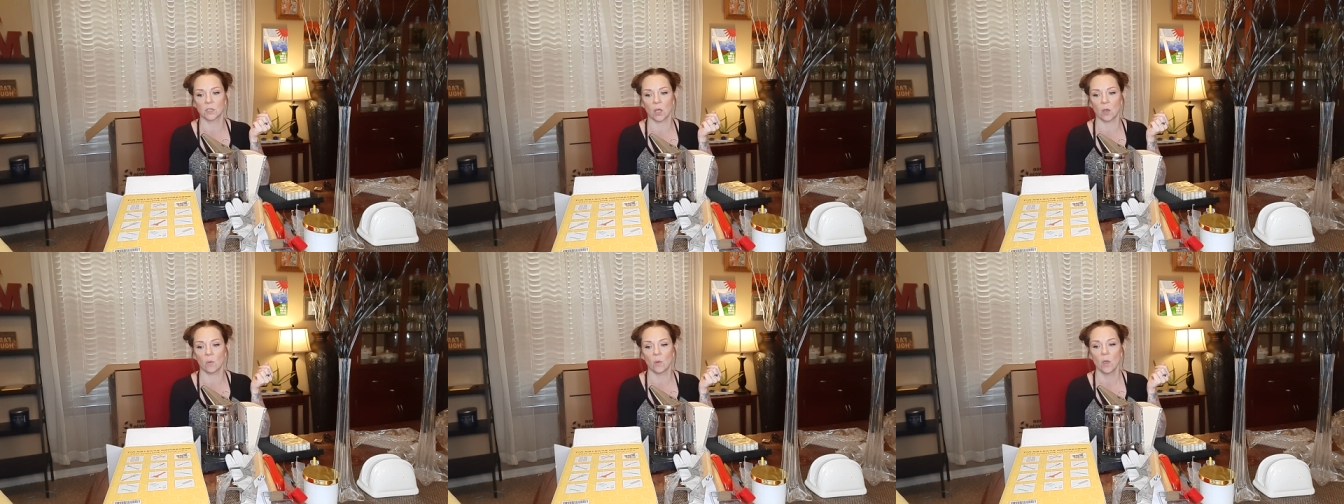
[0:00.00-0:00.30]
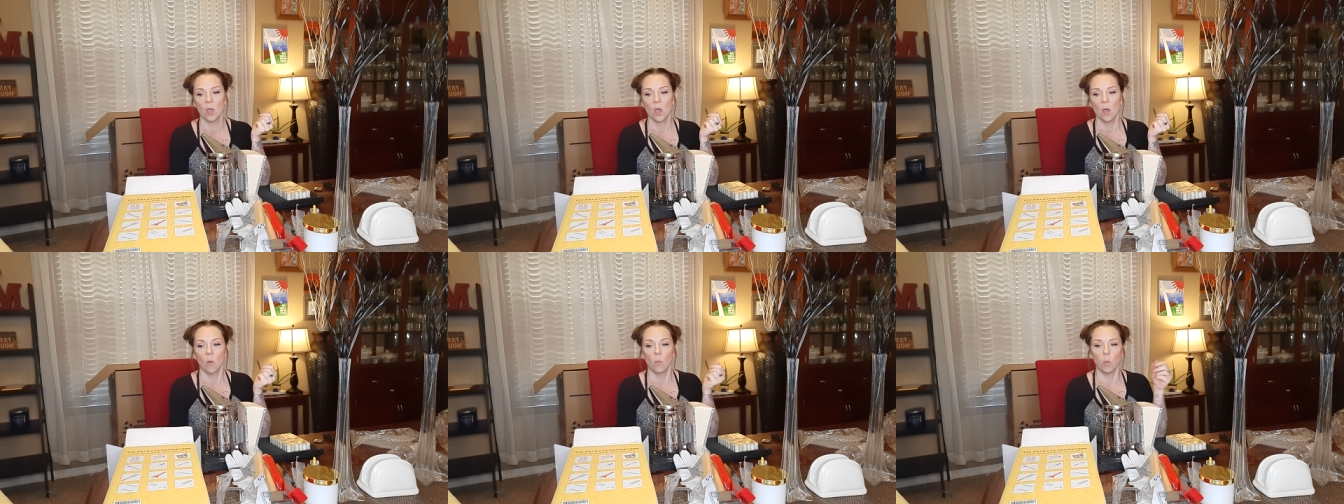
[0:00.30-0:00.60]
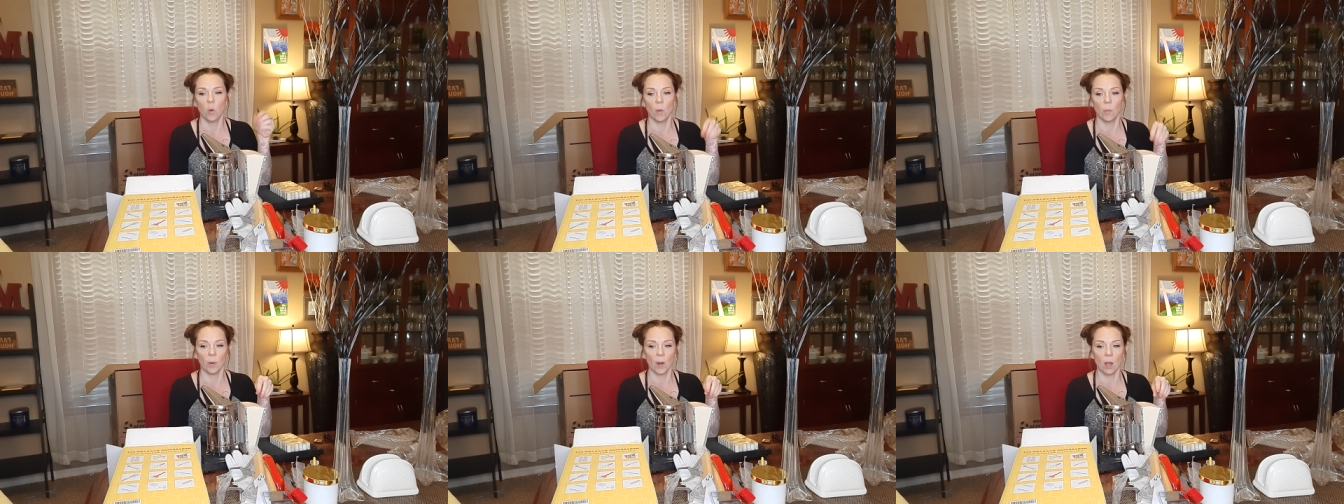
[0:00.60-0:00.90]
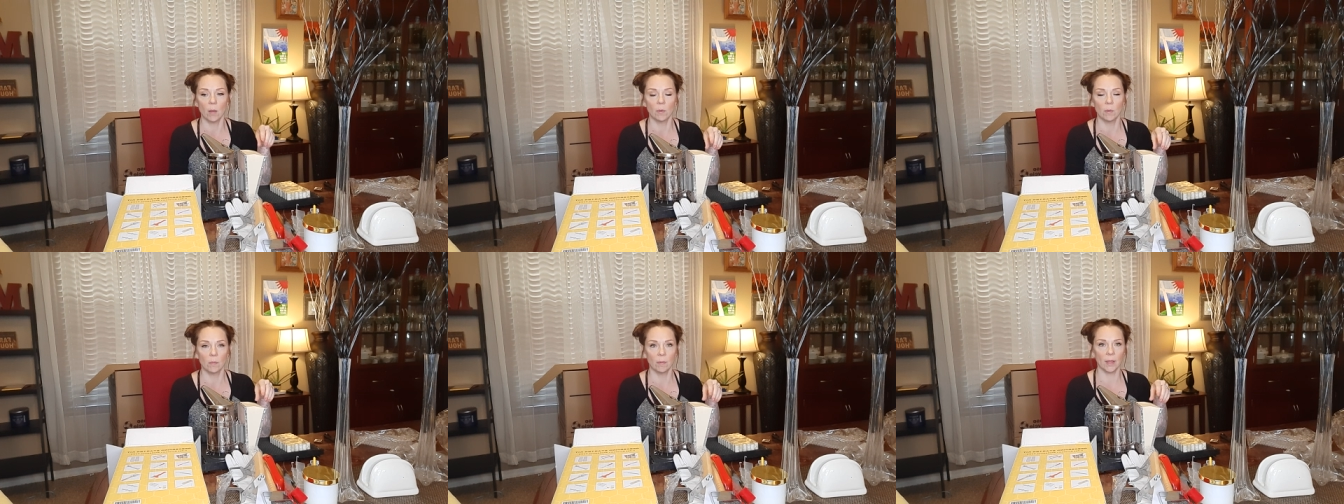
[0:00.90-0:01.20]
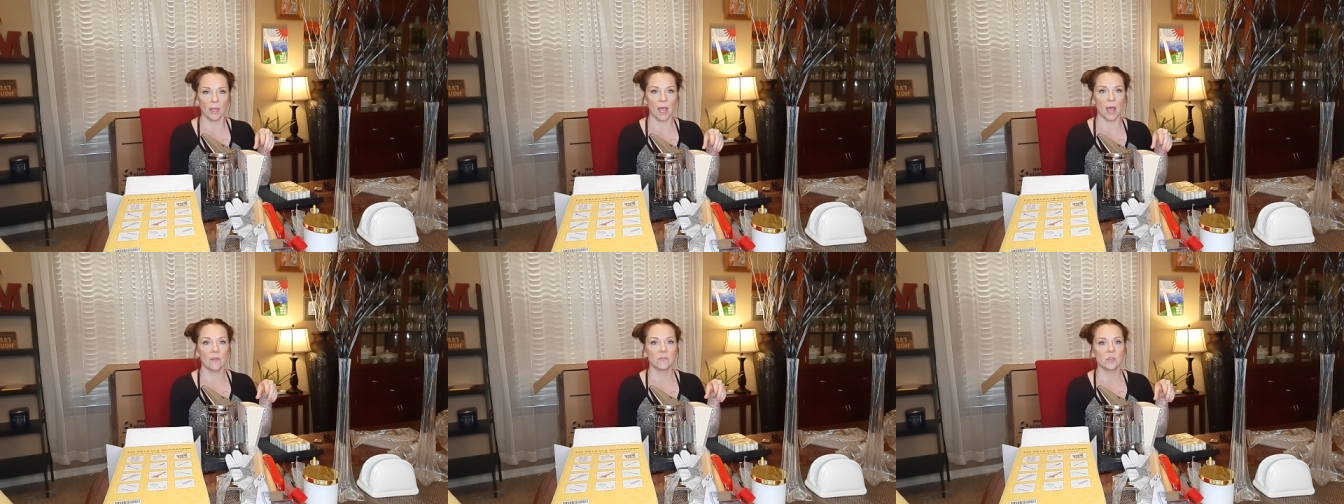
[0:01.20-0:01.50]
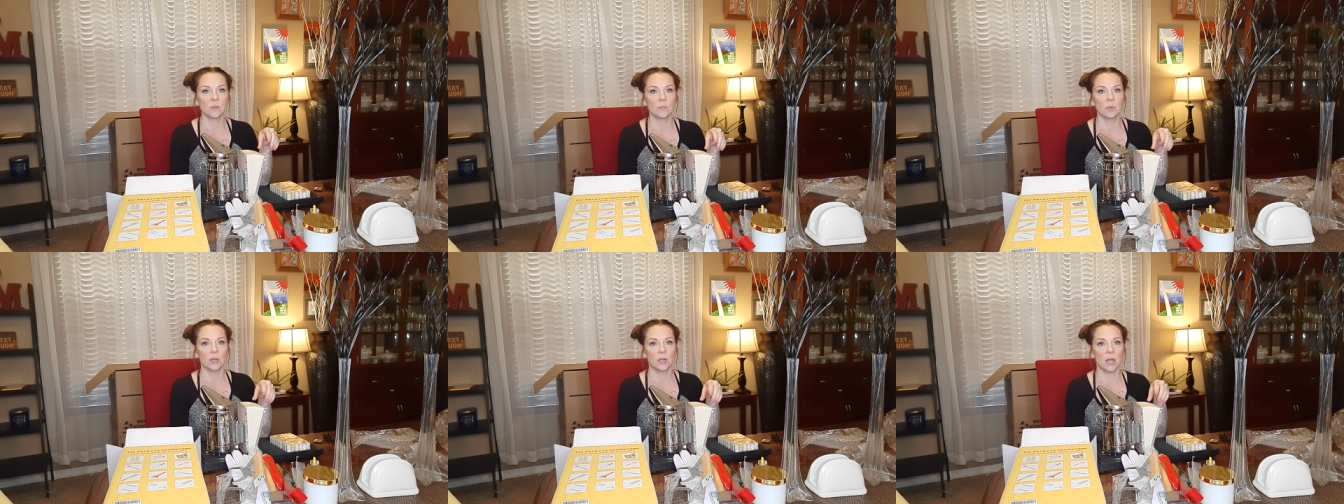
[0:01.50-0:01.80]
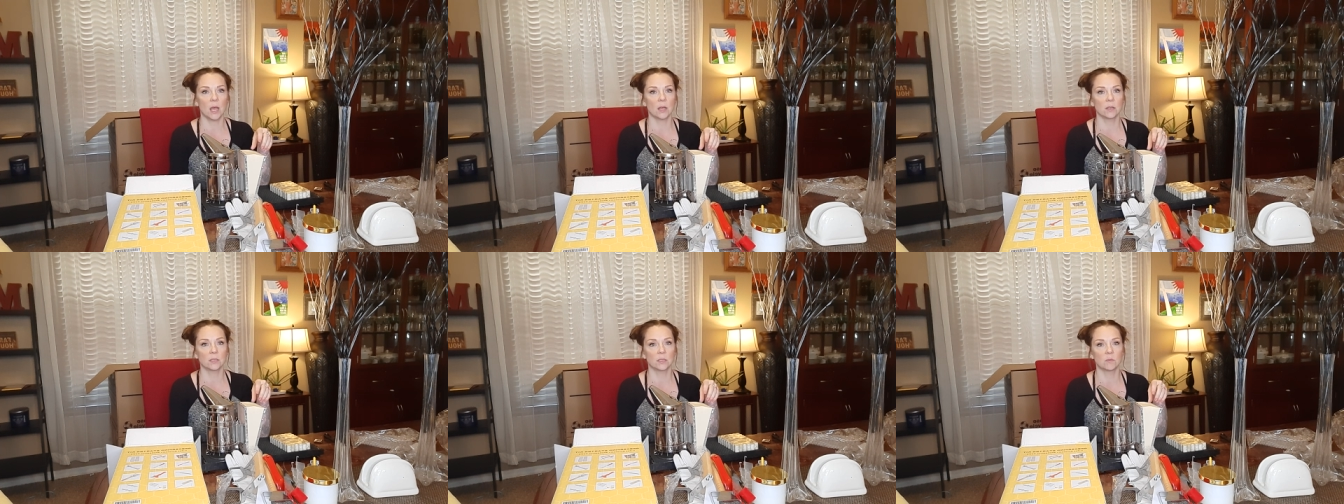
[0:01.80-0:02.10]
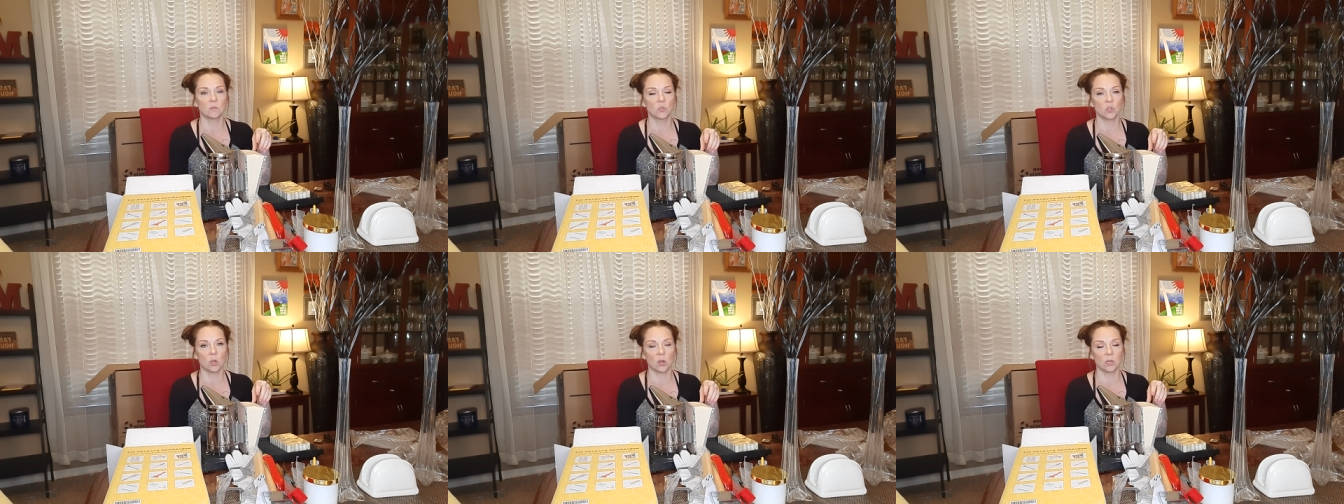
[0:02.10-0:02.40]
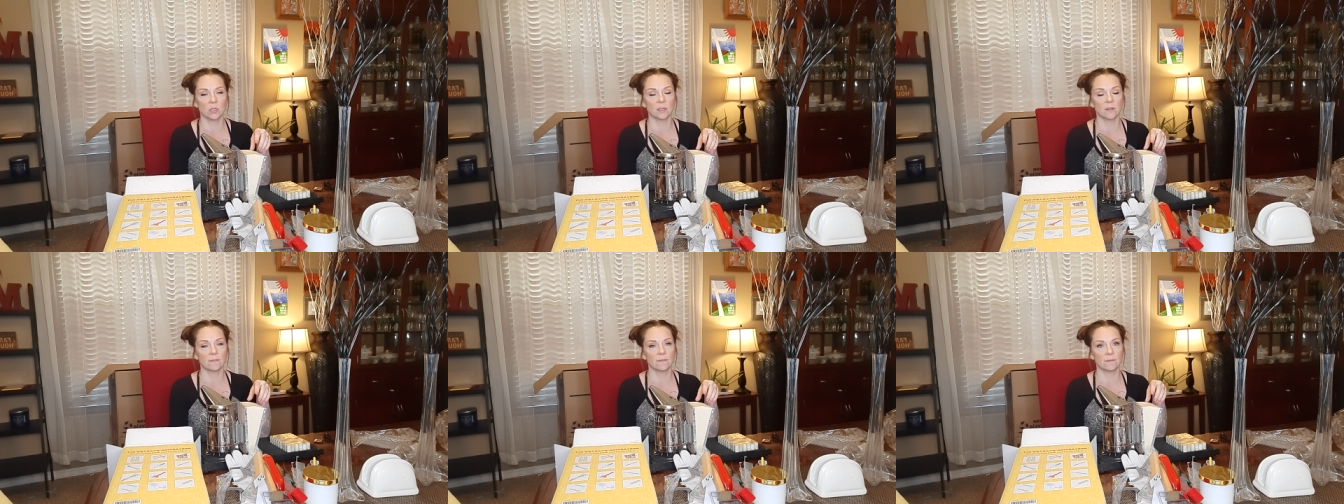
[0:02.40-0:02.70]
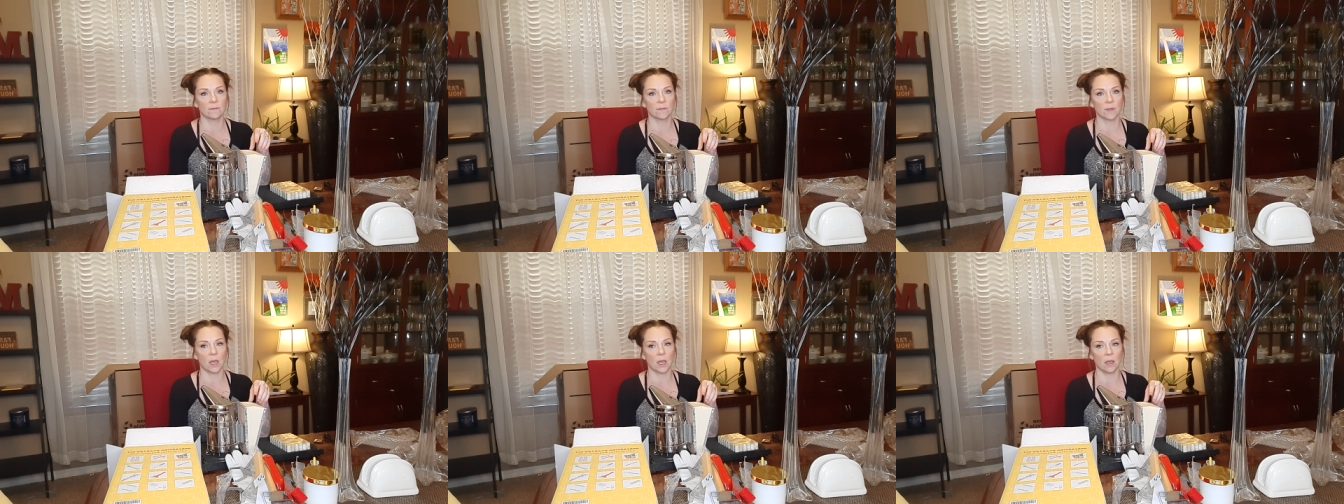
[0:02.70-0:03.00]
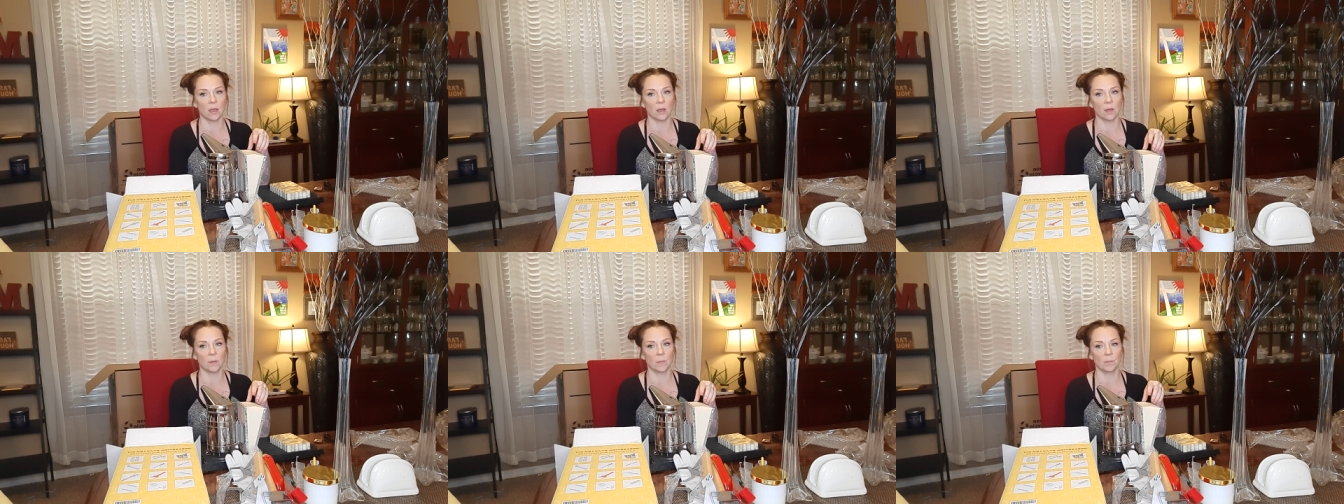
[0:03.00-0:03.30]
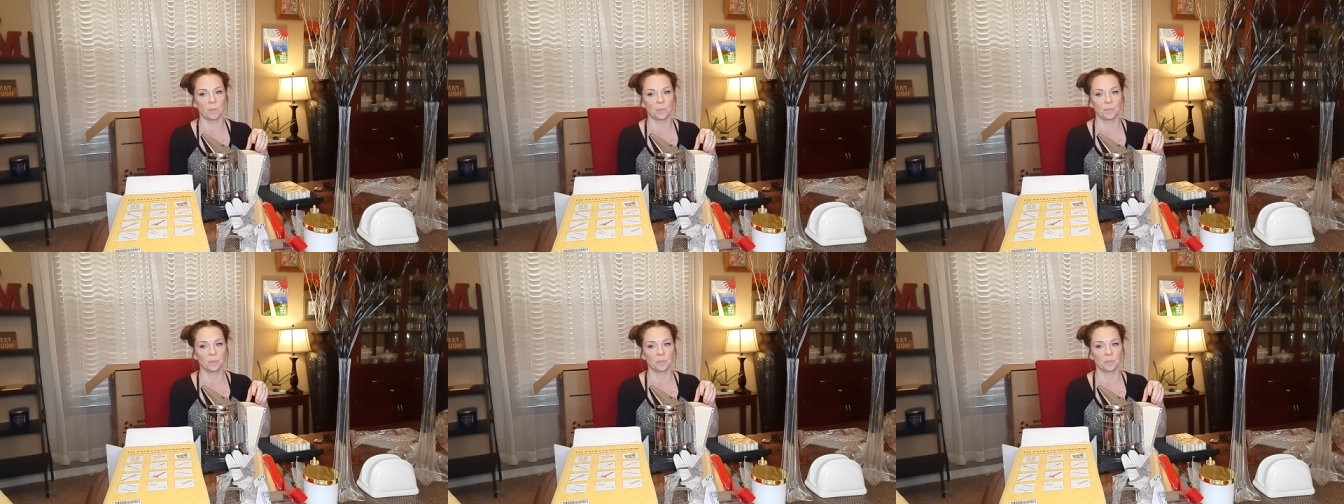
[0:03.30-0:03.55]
So we'll probably have to put out some jars of um,